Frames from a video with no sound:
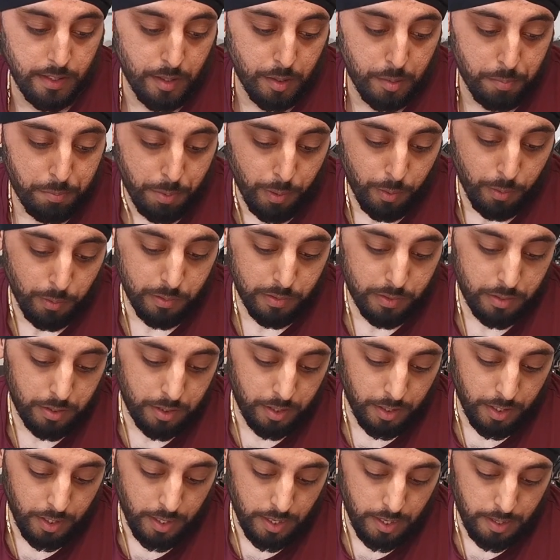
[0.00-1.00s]
little
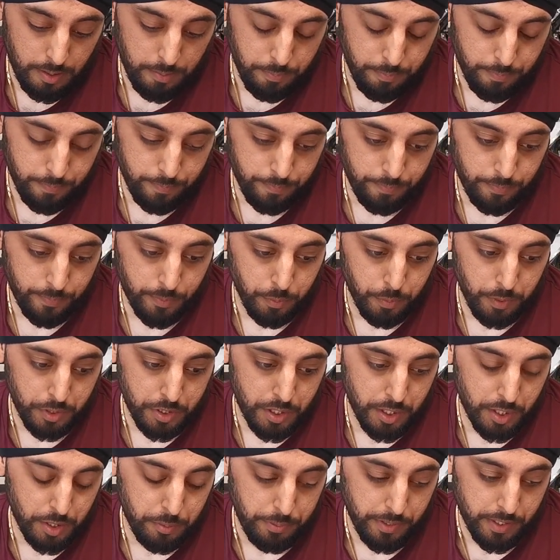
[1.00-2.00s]
bolts
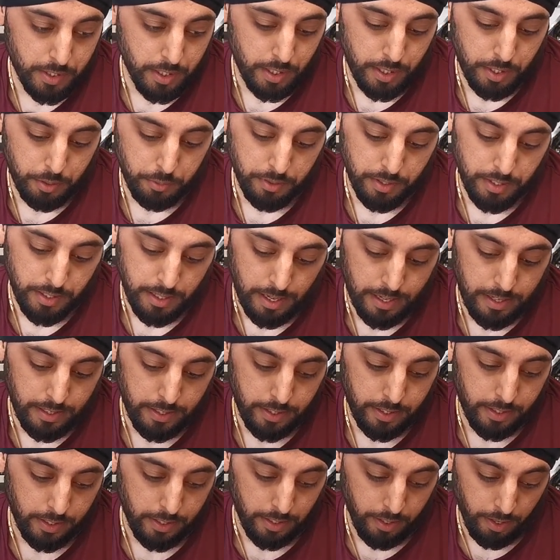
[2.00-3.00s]
which need to be tied with an Allen
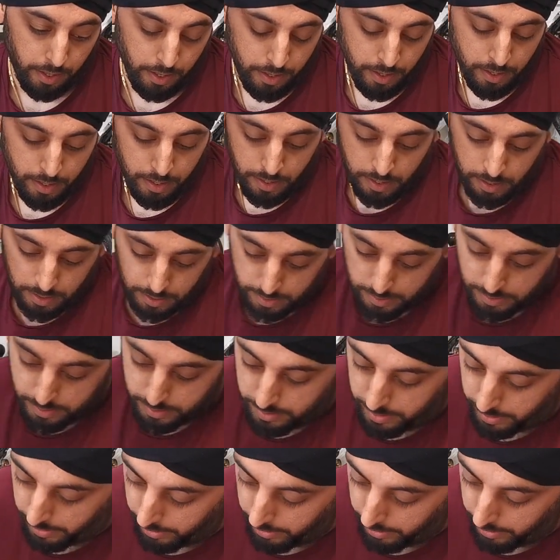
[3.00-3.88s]
key, it's